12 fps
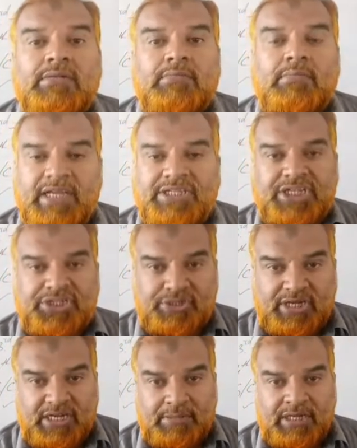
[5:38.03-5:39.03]

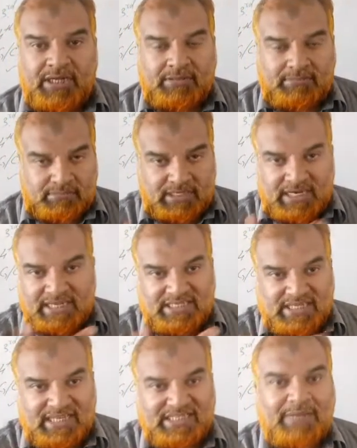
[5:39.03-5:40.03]
bisexual animal.
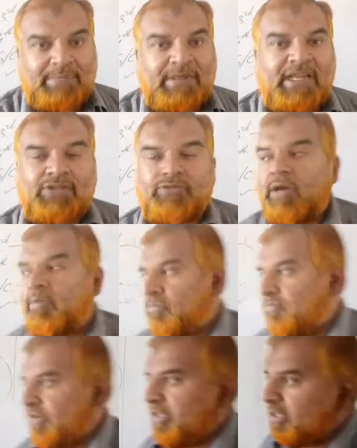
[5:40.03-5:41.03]
Classical example,
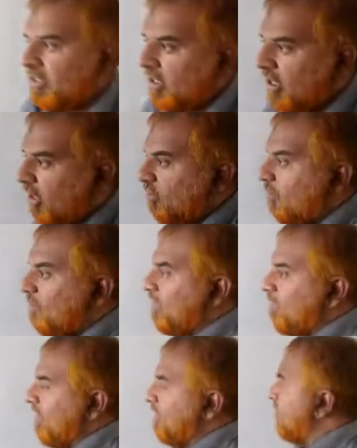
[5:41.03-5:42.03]
earthworm. Fine. Earthworm is
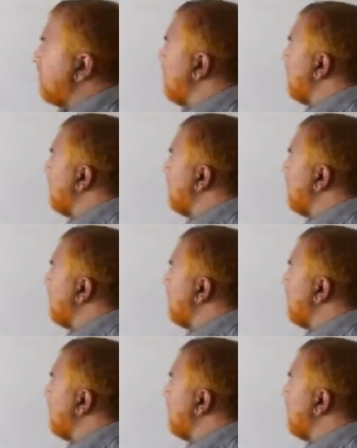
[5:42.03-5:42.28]
a bisexual